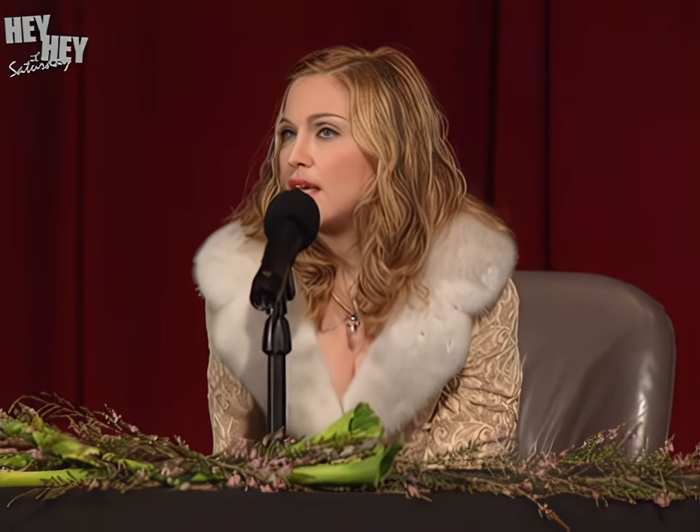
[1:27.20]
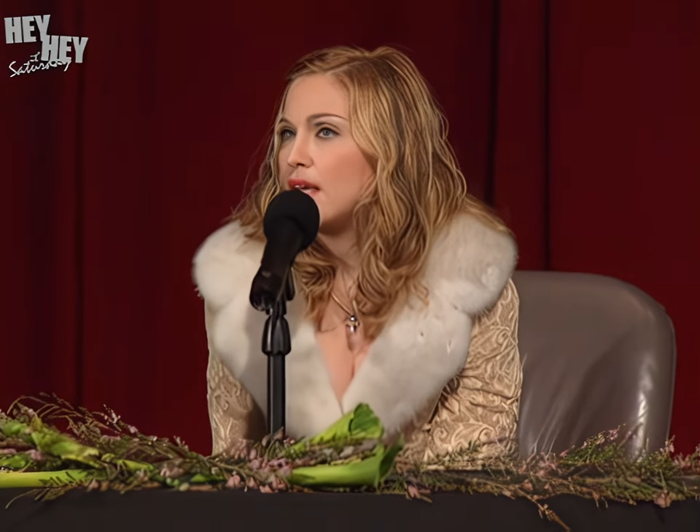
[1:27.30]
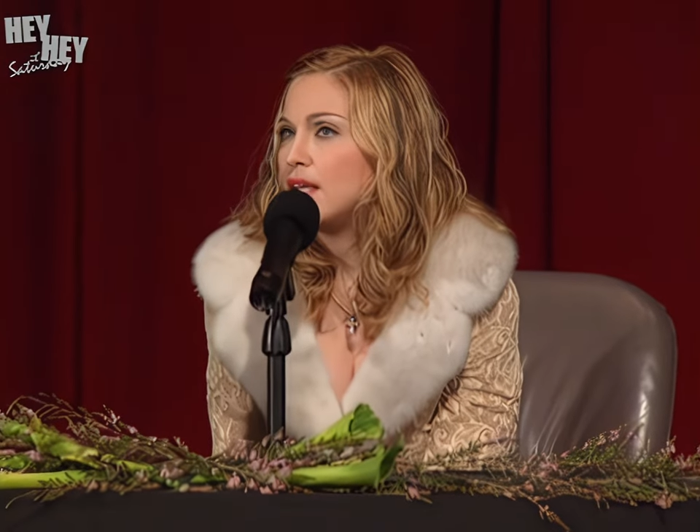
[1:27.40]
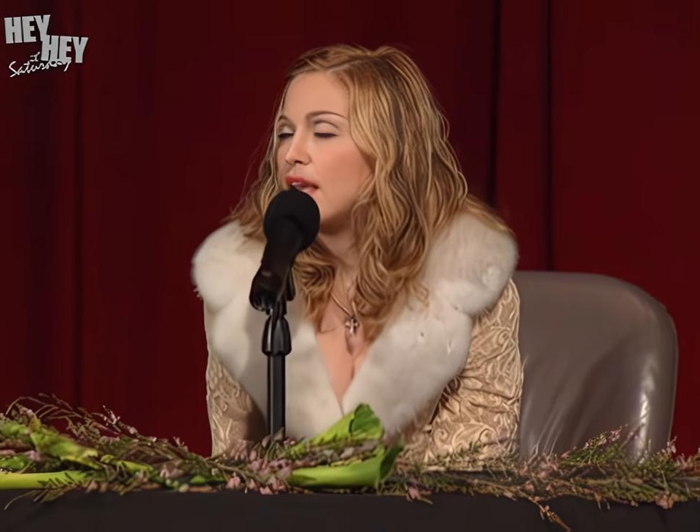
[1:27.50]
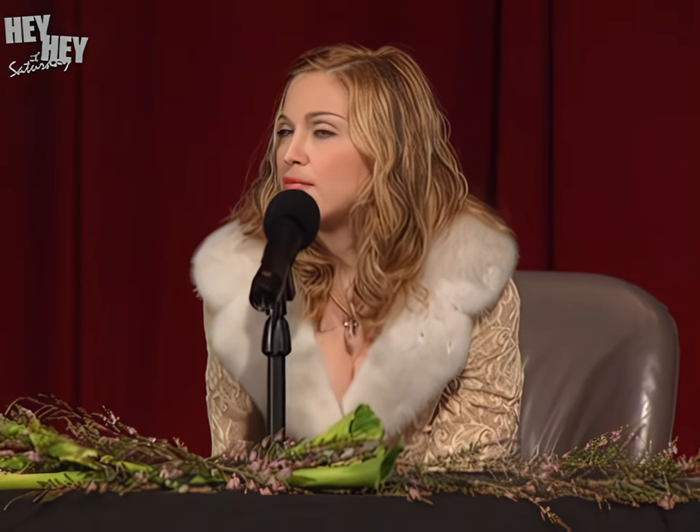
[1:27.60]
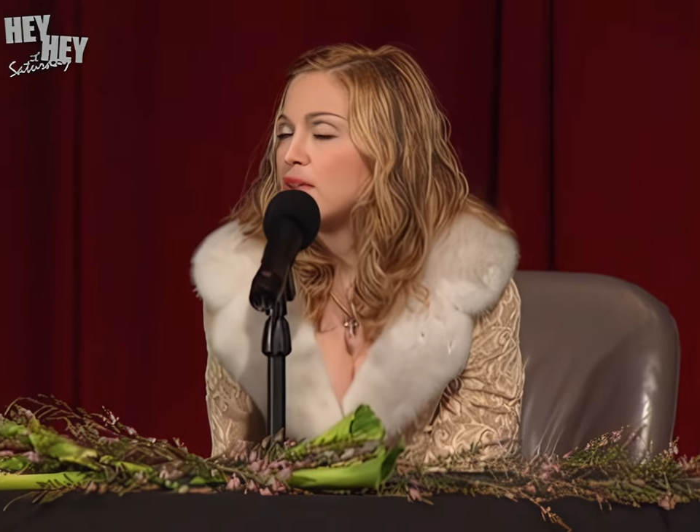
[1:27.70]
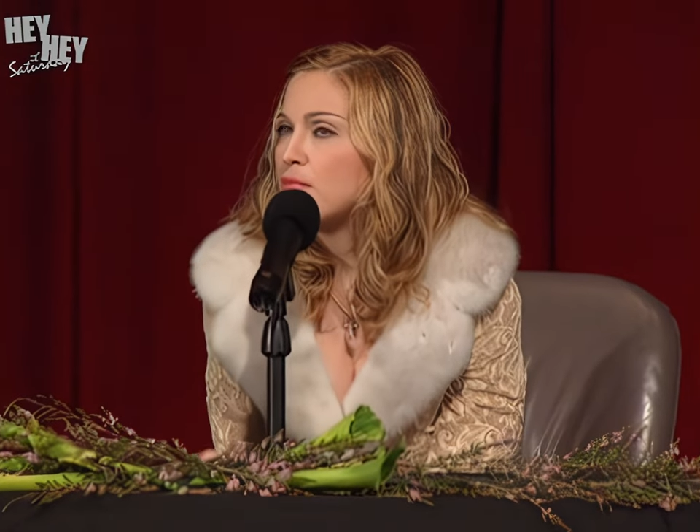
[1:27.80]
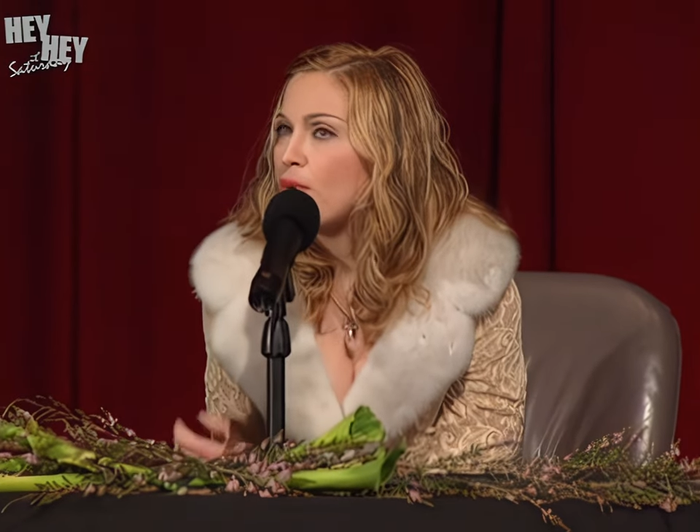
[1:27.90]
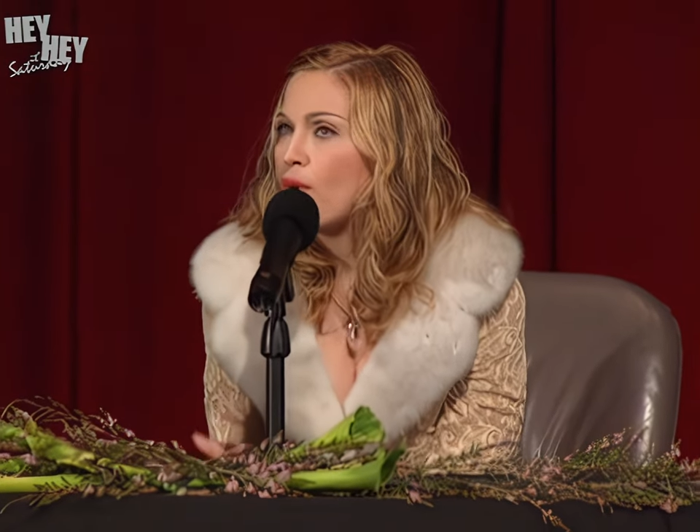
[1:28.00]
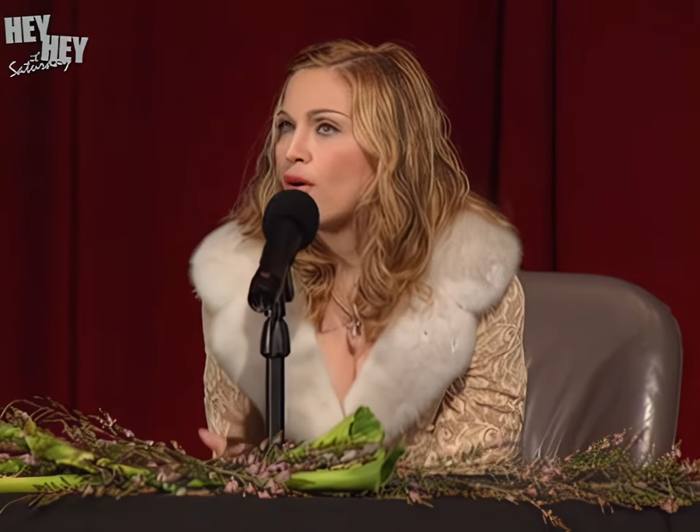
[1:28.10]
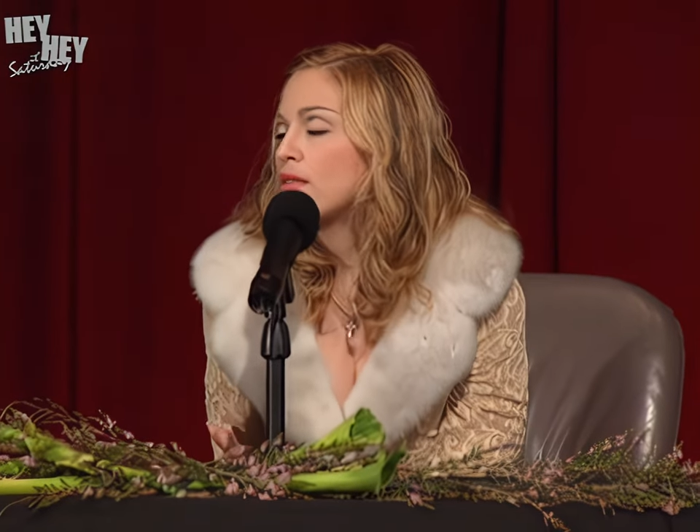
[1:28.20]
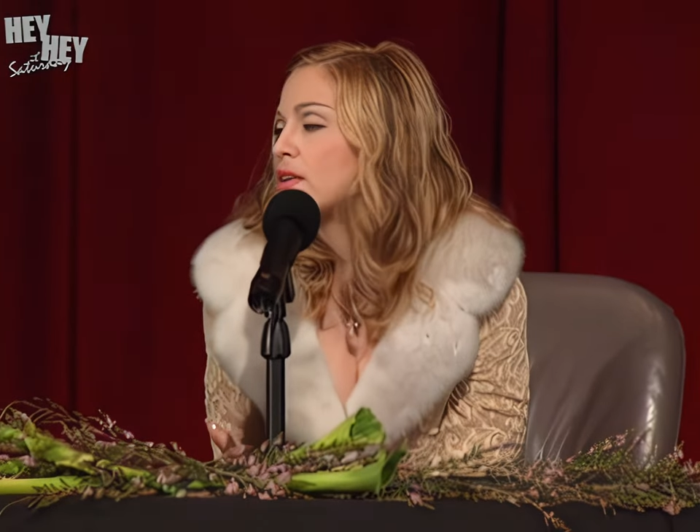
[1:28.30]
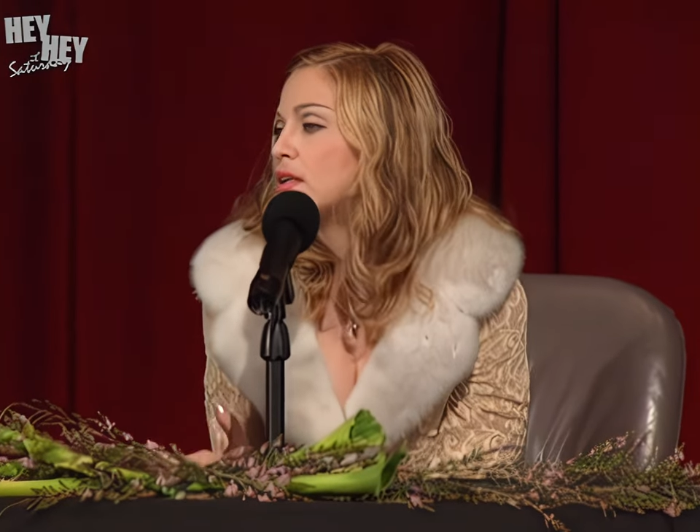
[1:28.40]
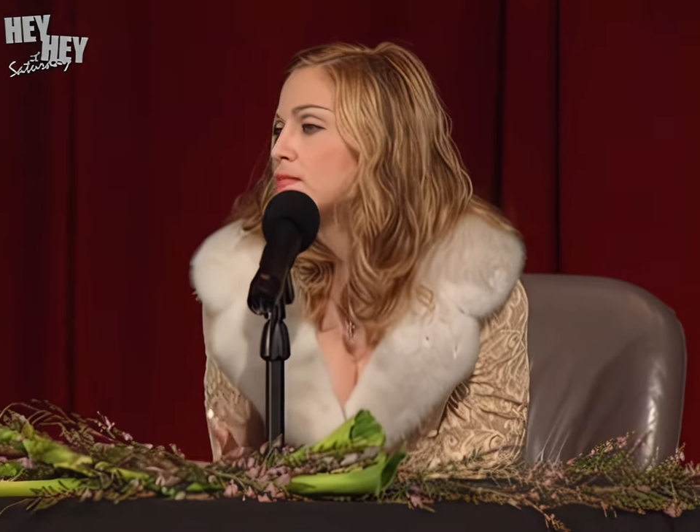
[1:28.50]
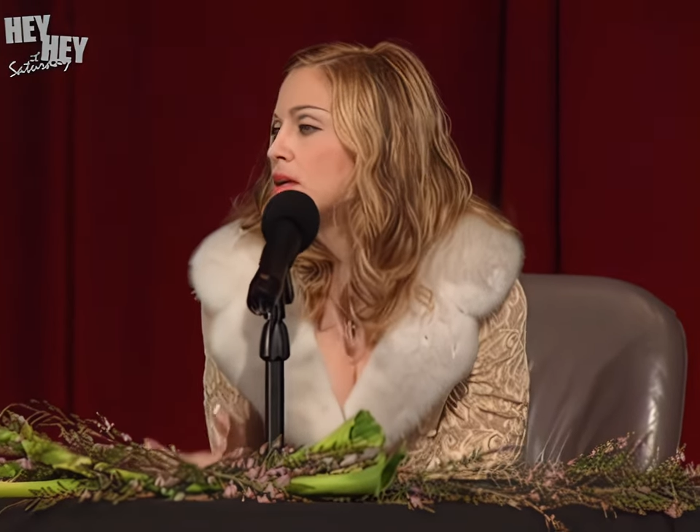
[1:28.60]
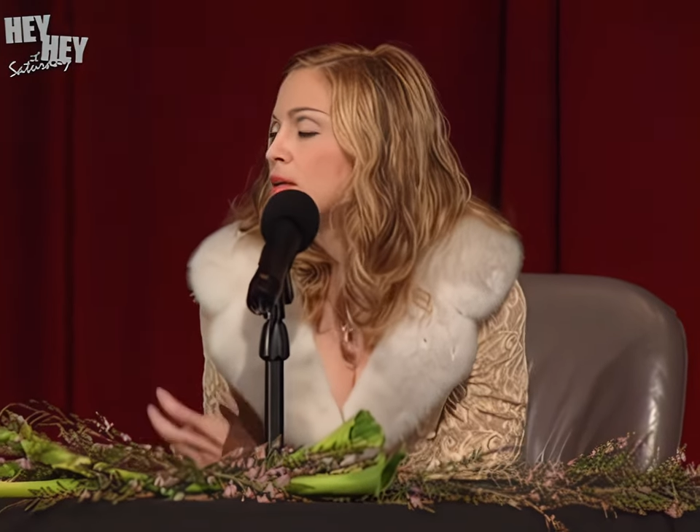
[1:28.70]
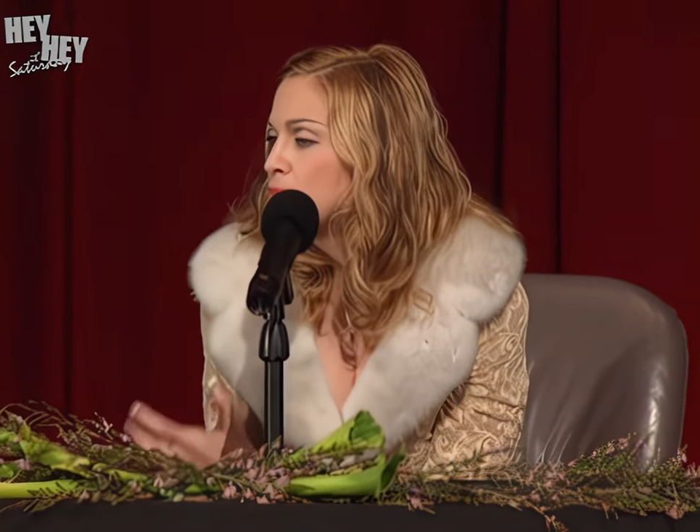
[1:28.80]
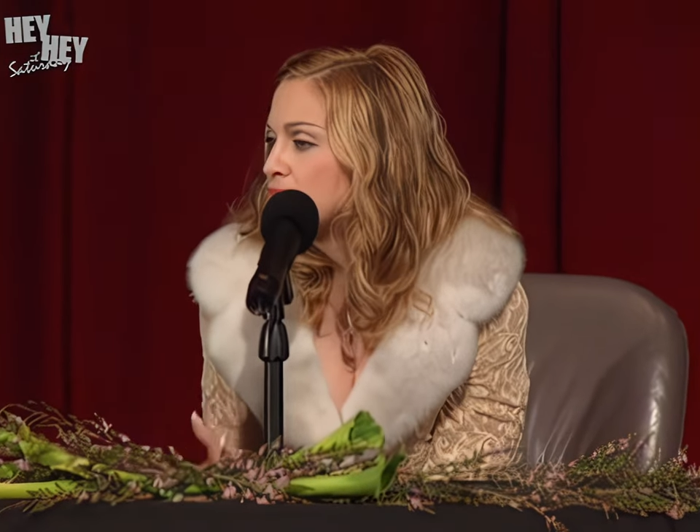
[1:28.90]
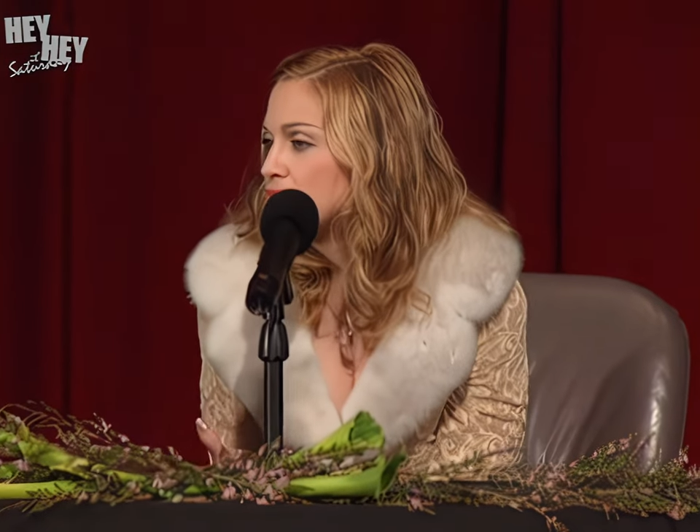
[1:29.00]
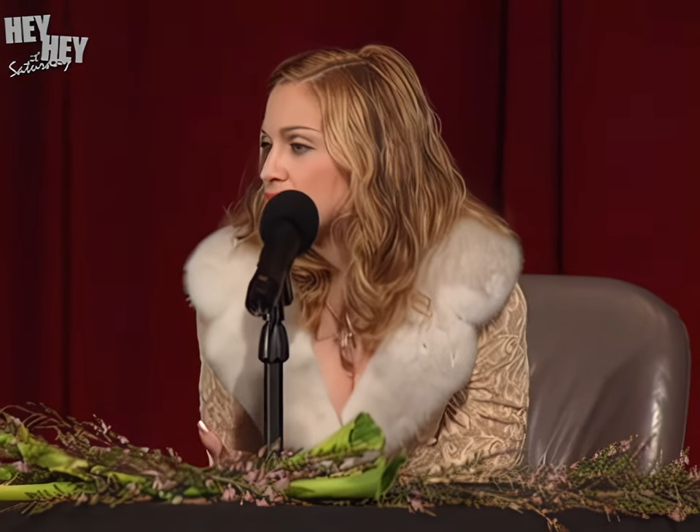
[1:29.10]
It gave me more of an in-
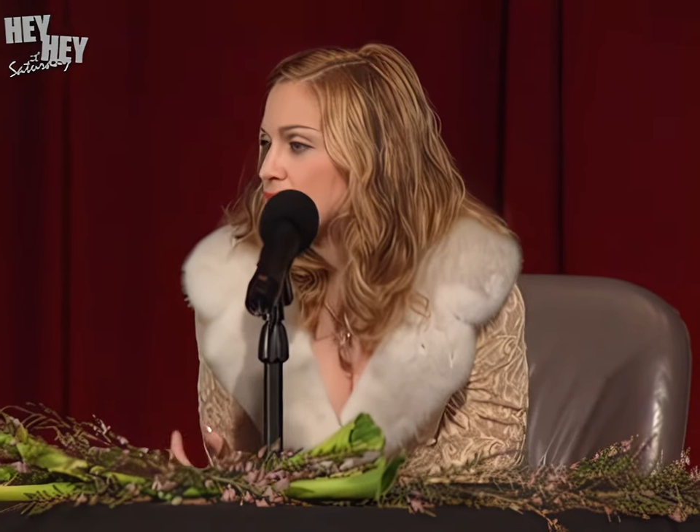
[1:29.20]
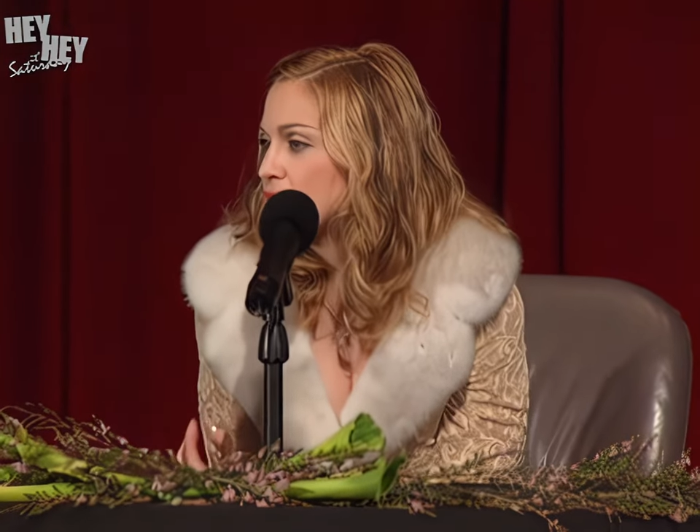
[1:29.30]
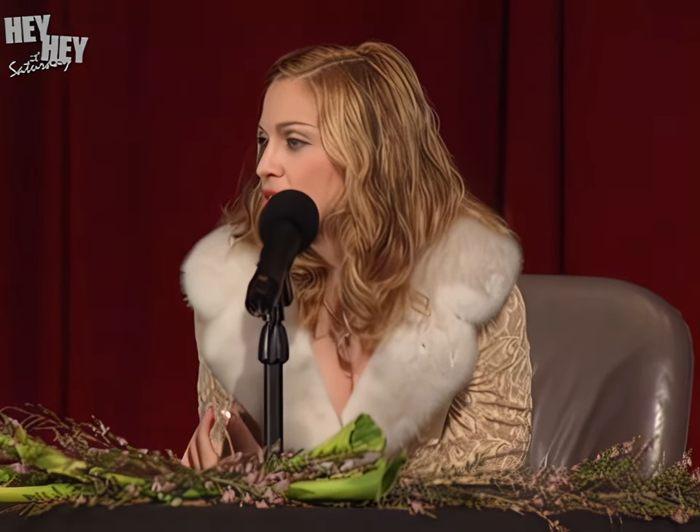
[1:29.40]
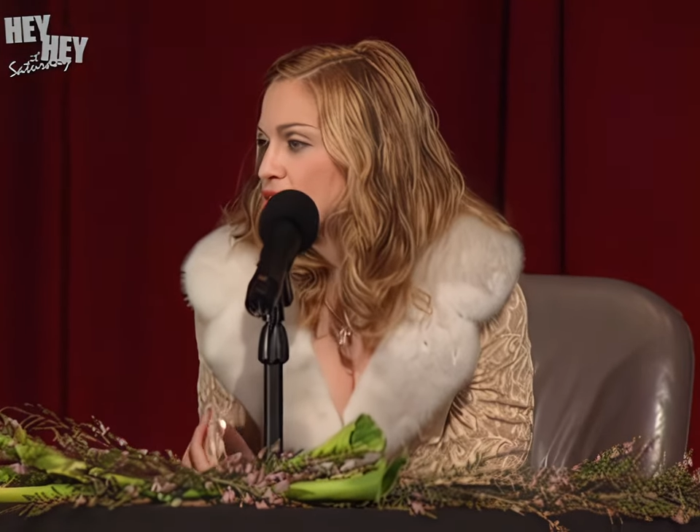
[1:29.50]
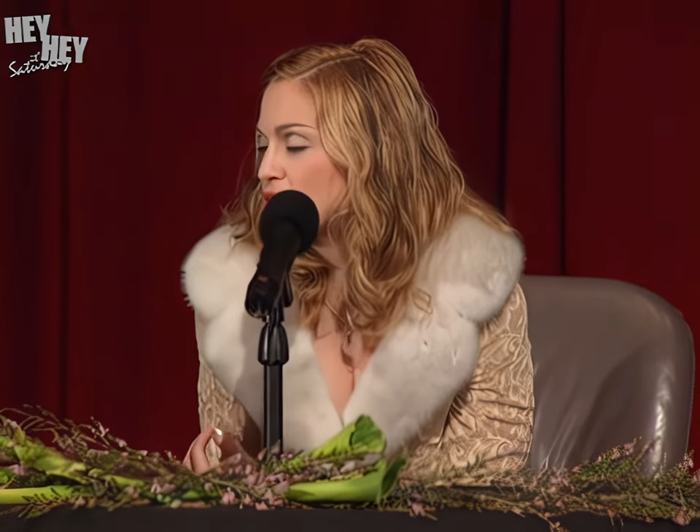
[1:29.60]
impetus to,